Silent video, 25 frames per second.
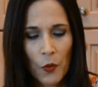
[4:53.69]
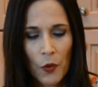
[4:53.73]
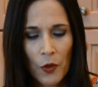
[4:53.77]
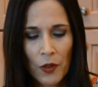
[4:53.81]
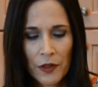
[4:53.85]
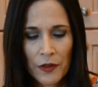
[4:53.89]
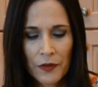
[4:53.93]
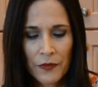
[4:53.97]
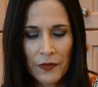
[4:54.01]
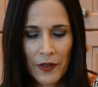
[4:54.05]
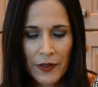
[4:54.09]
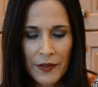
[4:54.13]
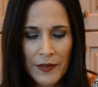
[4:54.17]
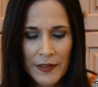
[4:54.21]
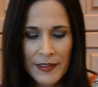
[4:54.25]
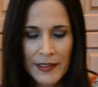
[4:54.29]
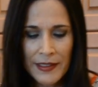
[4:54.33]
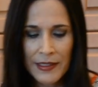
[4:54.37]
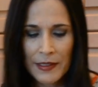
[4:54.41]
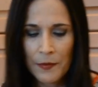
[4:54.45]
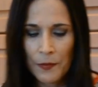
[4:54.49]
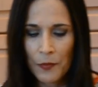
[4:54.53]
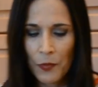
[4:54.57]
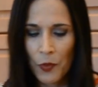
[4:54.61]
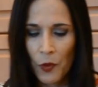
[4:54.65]
Well, it's very
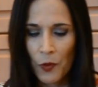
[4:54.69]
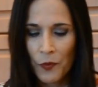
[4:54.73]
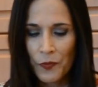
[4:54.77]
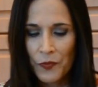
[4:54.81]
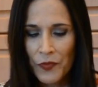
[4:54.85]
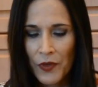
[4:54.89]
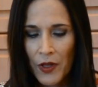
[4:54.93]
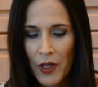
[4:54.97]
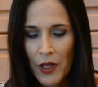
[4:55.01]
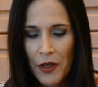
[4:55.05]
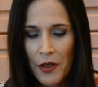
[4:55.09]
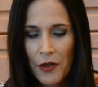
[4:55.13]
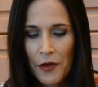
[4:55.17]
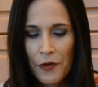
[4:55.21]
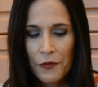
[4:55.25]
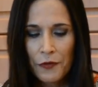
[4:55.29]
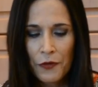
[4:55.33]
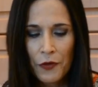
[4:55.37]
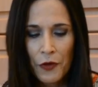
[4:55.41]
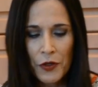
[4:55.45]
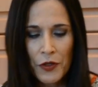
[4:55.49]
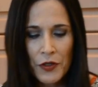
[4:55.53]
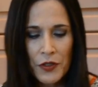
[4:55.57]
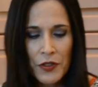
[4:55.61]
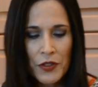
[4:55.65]
simple.
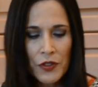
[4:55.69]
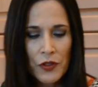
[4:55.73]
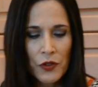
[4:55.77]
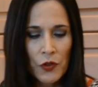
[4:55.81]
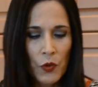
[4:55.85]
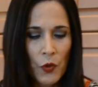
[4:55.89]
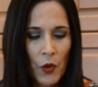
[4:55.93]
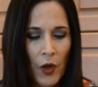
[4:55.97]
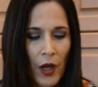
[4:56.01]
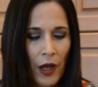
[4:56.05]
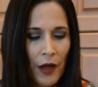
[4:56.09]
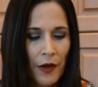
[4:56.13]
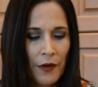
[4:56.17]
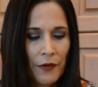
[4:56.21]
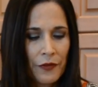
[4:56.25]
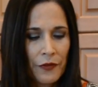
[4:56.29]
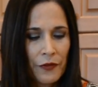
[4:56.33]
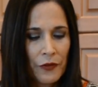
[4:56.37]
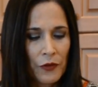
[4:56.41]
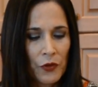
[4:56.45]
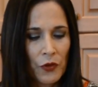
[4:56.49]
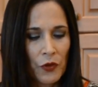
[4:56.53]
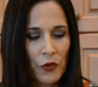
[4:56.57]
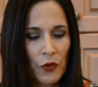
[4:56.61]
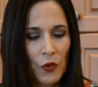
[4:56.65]
First, you
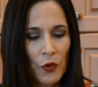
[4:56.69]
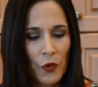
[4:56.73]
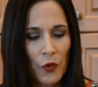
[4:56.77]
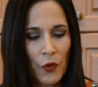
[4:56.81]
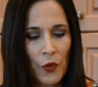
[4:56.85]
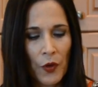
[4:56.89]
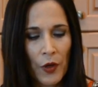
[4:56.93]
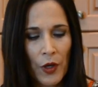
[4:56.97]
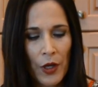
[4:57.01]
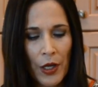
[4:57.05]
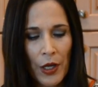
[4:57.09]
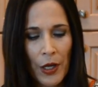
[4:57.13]
have to